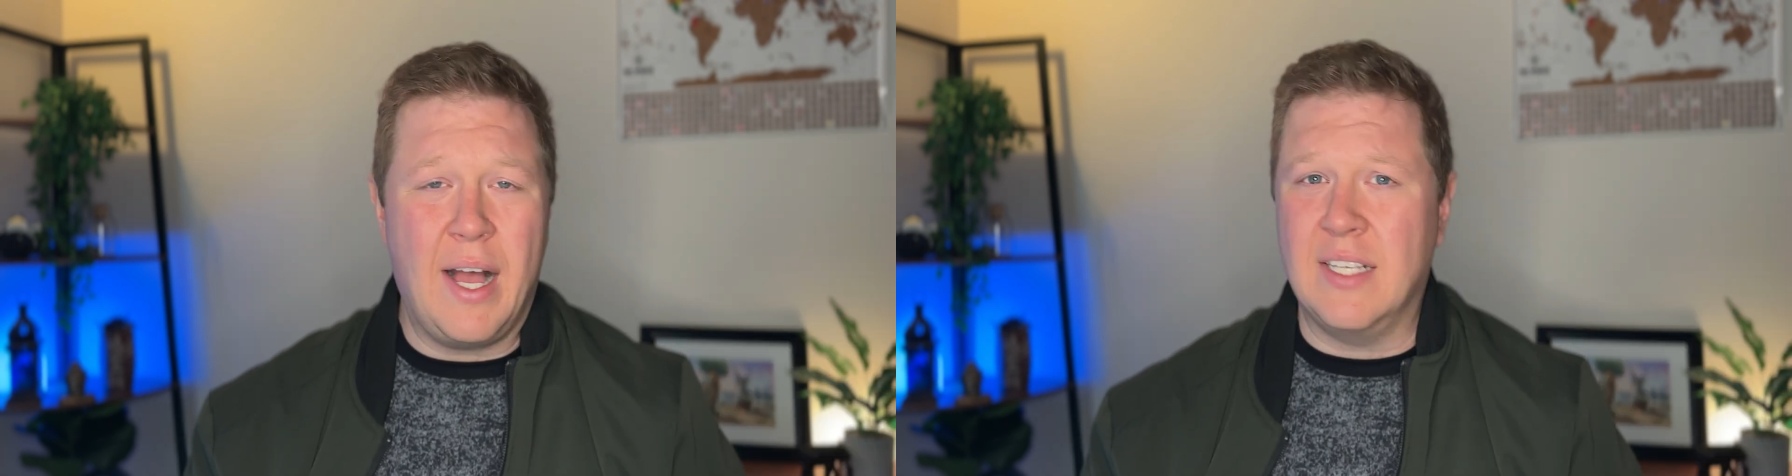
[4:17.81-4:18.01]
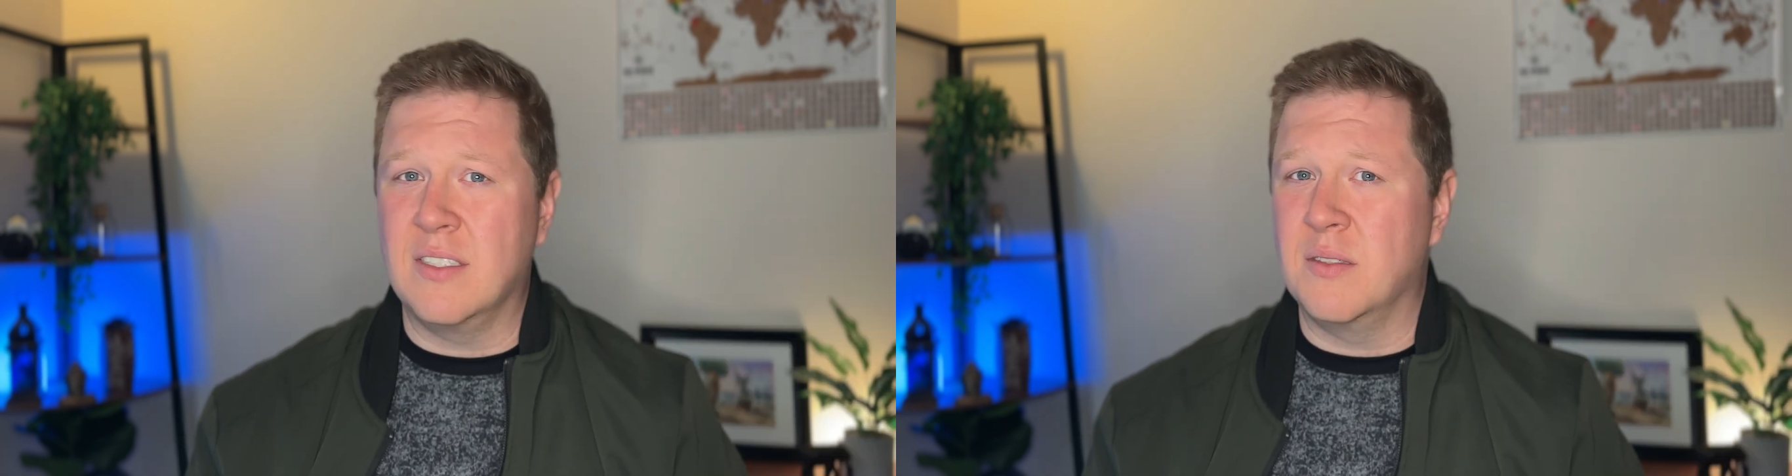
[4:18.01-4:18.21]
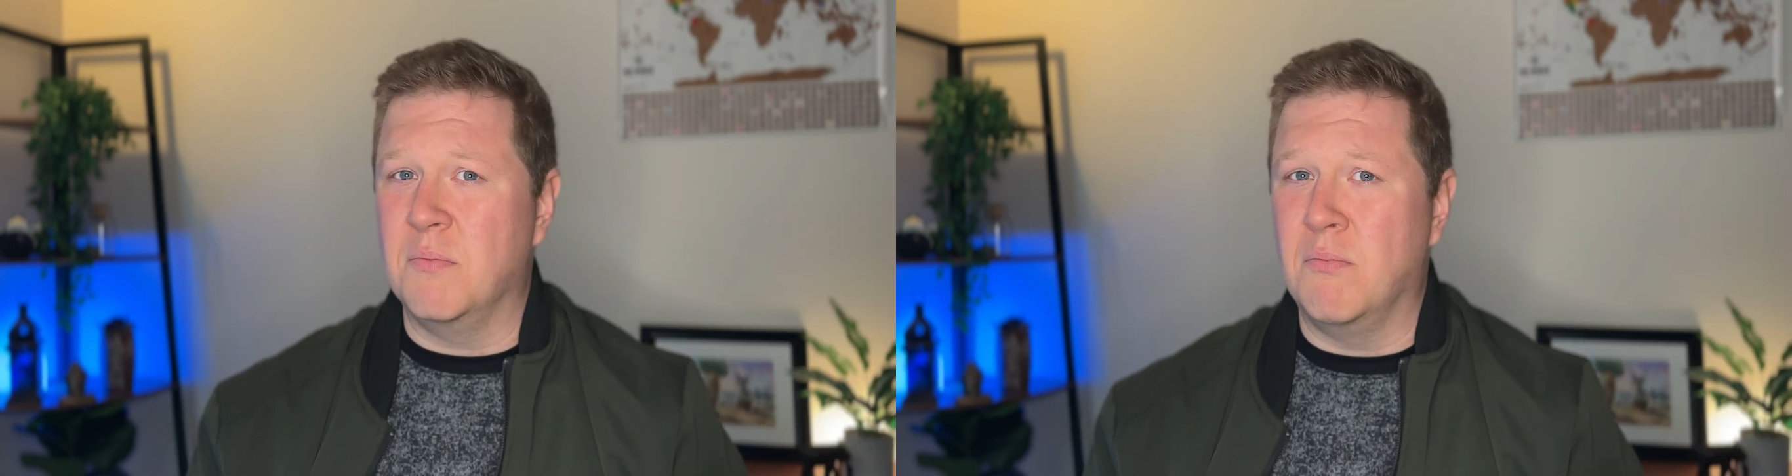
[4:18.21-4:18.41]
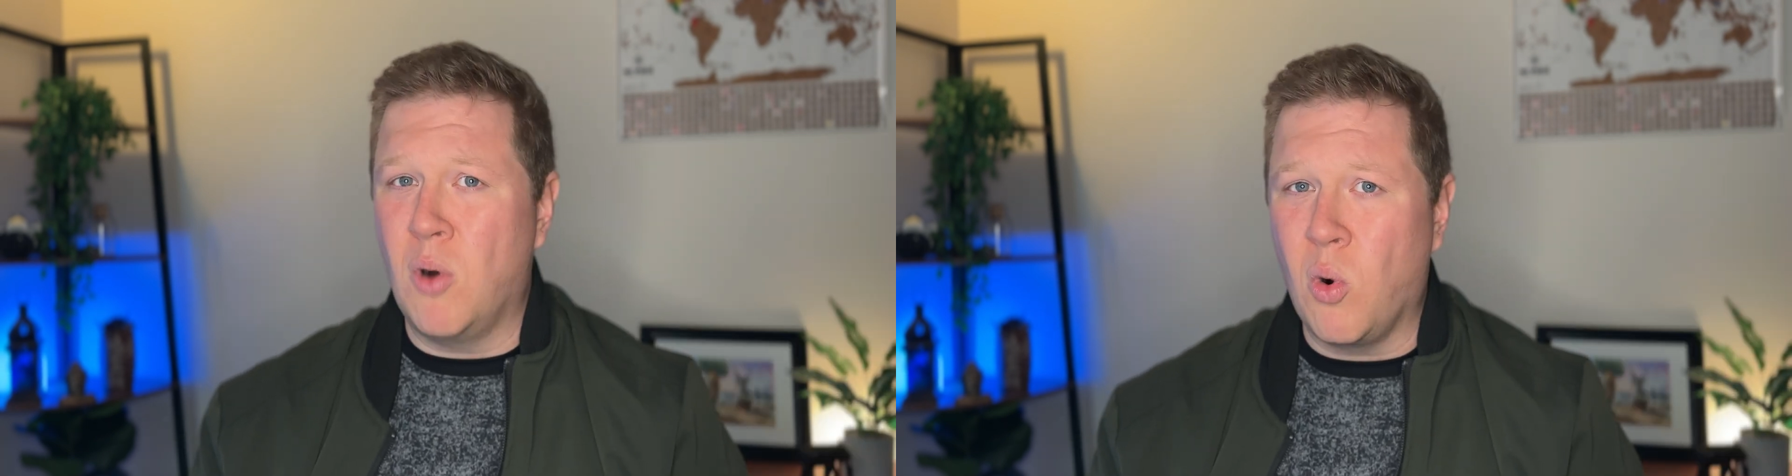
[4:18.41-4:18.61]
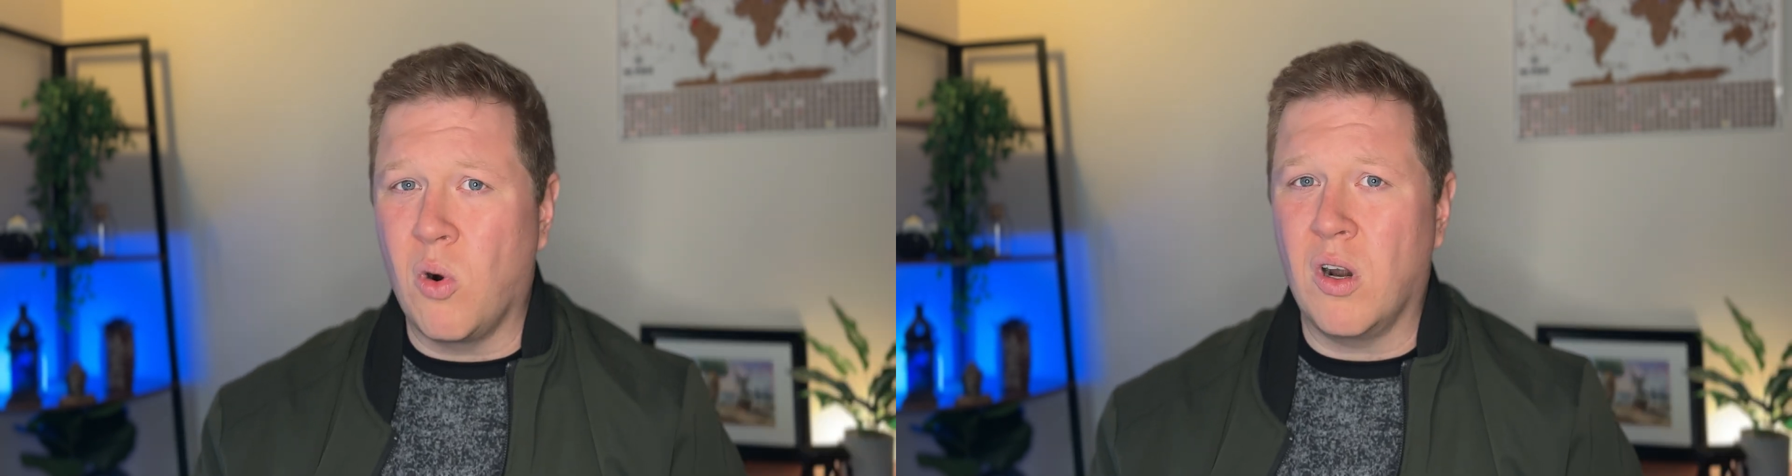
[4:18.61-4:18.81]
has
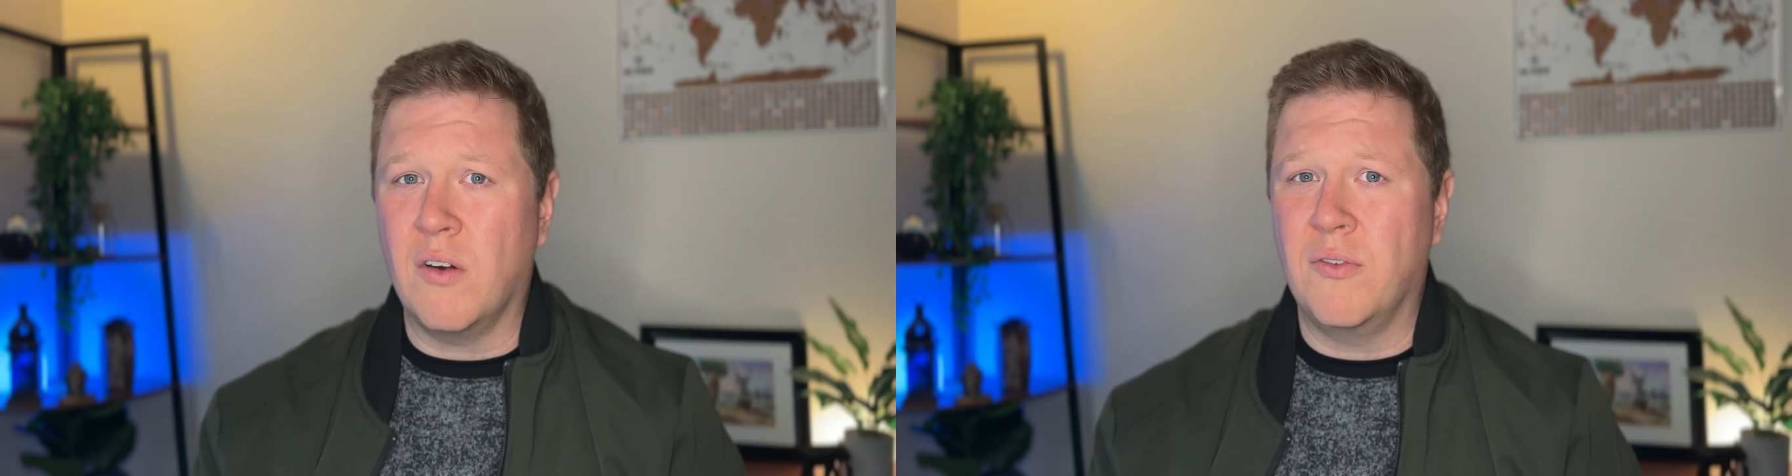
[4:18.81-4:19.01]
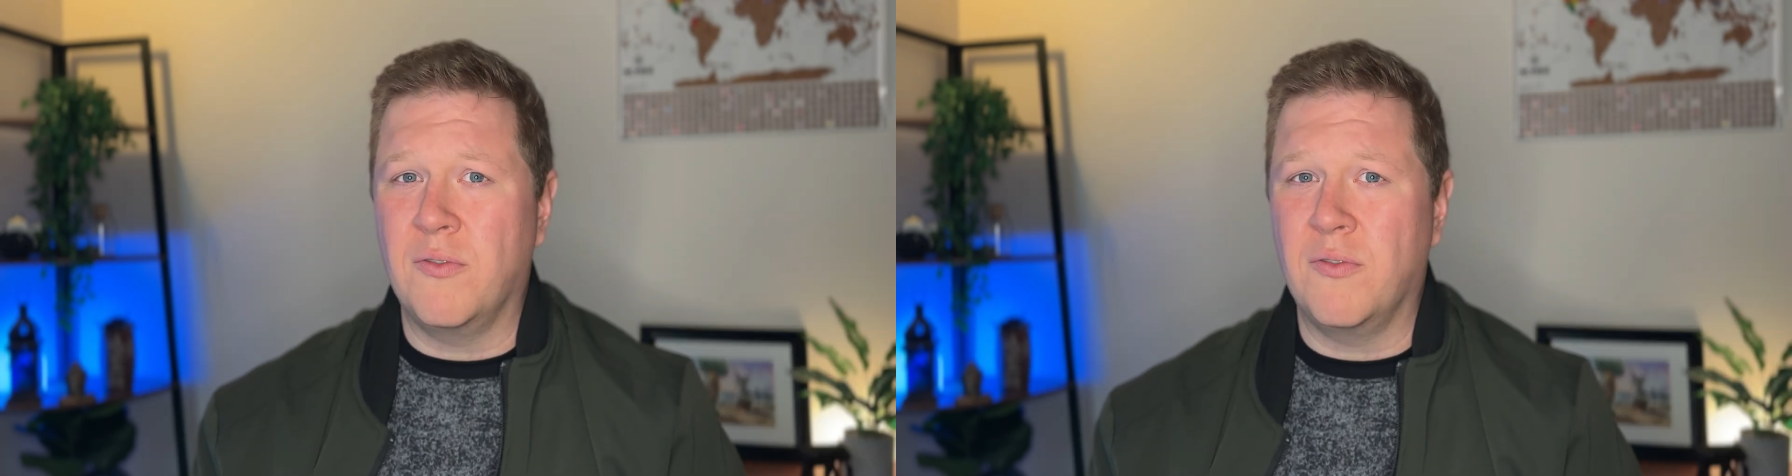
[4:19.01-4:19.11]
more